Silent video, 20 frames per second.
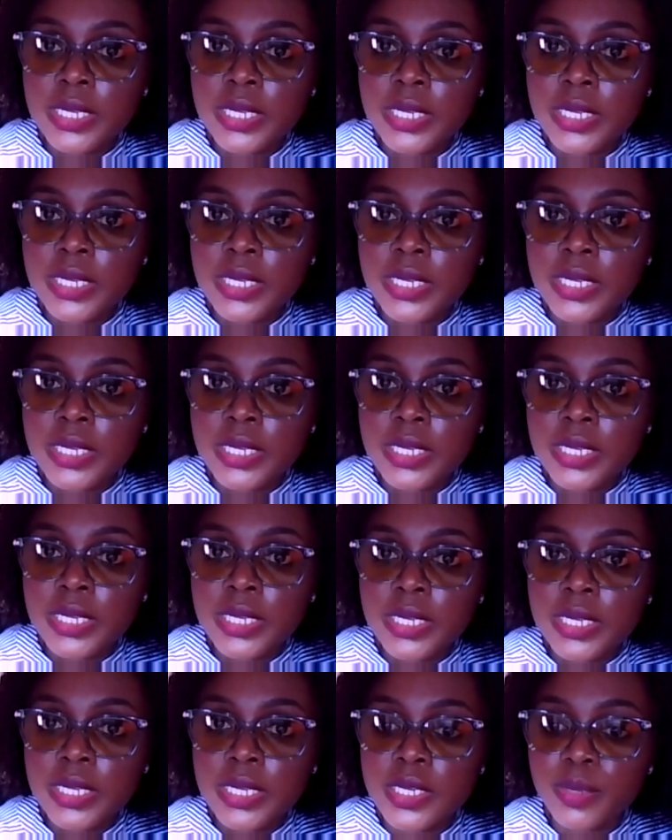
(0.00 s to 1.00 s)

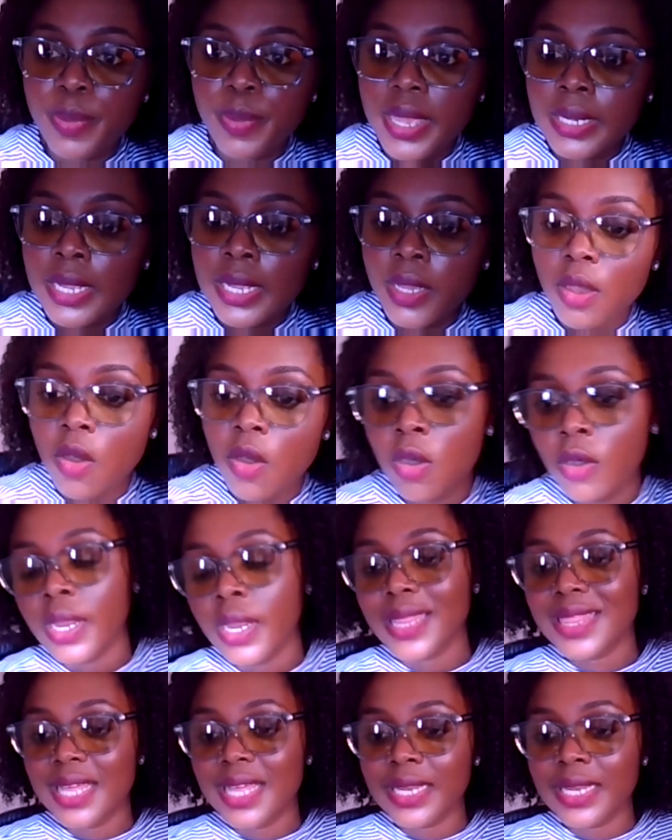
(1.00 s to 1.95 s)
depending on the